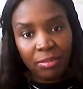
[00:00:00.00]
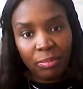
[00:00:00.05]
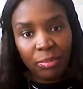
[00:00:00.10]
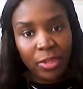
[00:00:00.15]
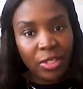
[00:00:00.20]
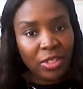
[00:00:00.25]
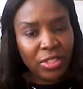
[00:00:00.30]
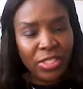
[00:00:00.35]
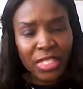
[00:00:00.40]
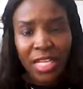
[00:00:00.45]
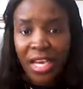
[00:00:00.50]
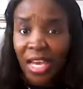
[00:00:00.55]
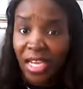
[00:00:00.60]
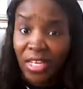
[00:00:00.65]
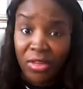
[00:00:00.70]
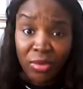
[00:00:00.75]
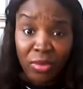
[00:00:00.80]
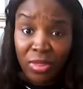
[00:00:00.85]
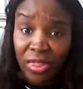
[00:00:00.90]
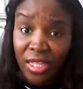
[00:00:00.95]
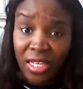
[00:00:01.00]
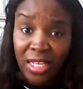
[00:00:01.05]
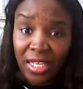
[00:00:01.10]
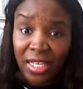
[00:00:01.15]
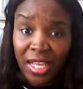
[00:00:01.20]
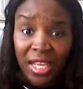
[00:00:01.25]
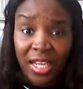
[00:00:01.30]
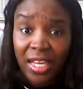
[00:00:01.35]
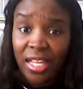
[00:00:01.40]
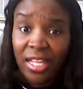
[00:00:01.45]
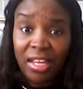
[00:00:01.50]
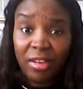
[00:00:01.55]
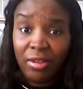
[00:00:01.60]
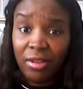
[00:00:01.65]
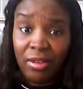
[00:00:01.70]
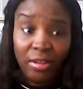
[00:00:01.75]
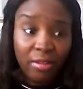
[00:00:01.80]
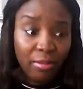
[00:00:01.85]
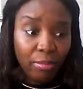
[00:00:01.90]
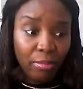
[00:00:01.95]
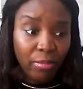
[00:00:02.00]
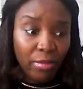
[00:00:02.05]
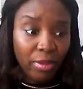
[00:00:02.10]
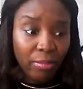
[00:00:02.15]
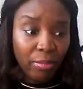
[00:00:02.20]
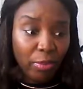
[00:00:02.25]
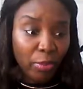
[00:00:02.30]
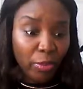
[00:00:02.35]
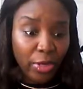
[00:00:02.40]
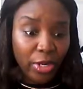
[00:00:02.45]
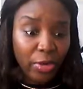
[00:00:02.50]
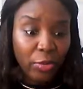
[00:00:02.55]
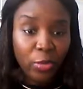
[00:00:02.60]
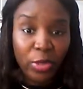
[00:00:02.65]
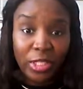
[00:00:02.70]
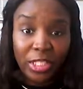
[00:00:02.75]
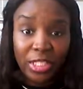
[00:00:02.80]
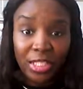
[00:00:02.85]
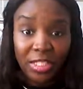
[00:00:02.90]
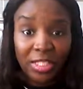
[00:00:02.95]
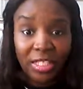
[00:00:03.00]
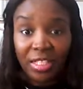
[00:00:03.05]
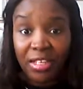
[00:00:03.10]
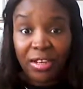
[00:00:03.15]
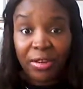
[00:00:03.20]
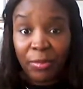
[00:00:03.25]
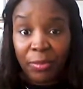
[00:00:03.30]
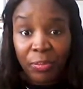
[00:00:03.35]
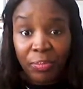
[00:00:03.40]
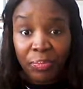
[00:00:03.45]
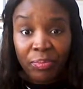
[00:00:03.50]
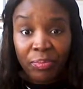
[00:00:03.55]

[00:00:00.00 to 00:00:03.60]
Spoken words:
because I don't think any employer wants their